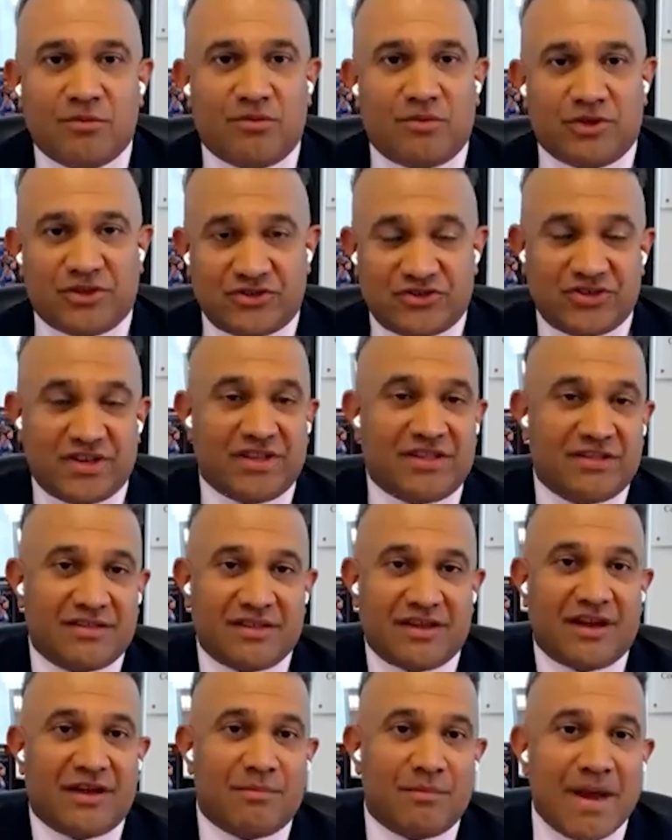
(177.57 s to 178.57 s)
which
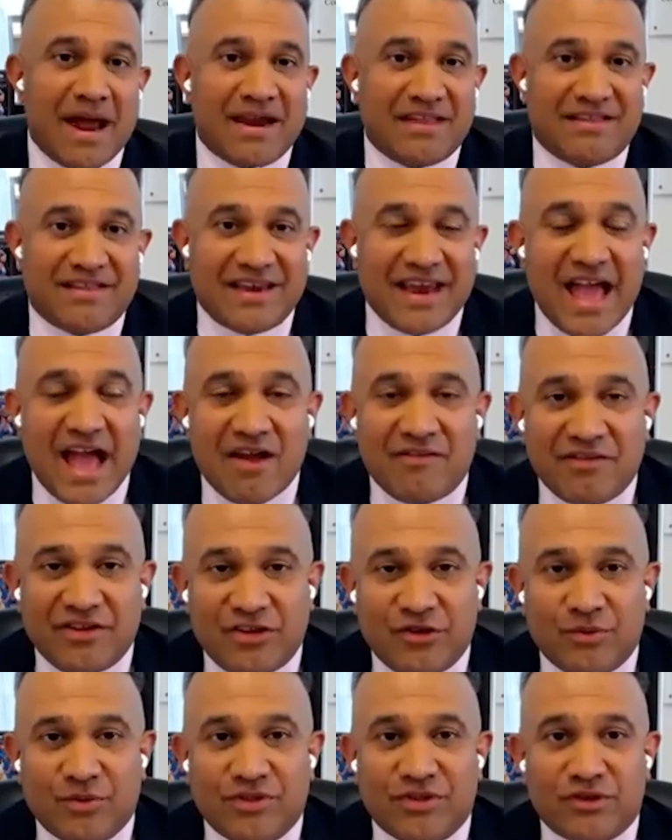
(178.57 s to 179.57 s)
sits on Madison
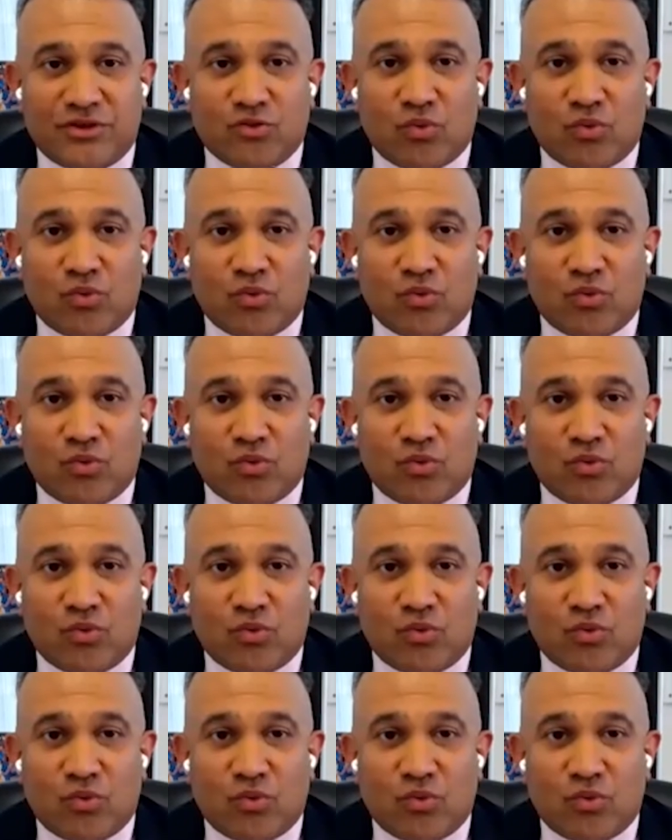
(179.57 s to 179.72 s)
Avenue in the